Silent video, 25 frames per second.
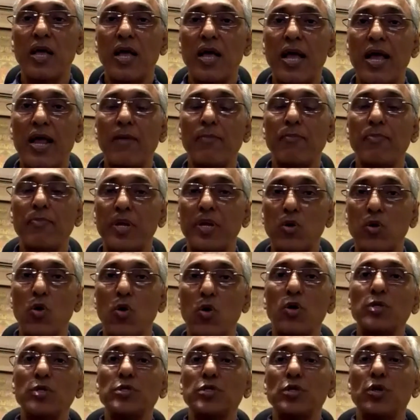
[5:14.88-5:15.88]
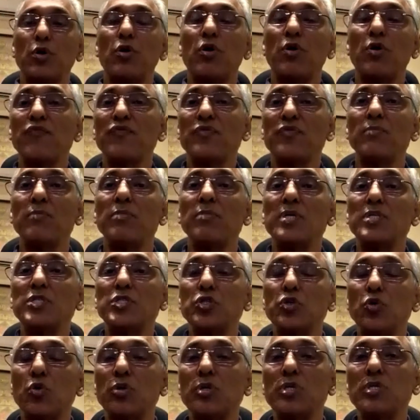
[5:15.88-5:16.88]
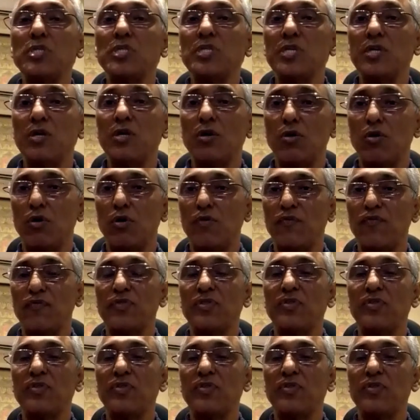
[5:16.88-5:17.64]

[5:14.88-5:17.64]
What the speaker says: And because of the maturity of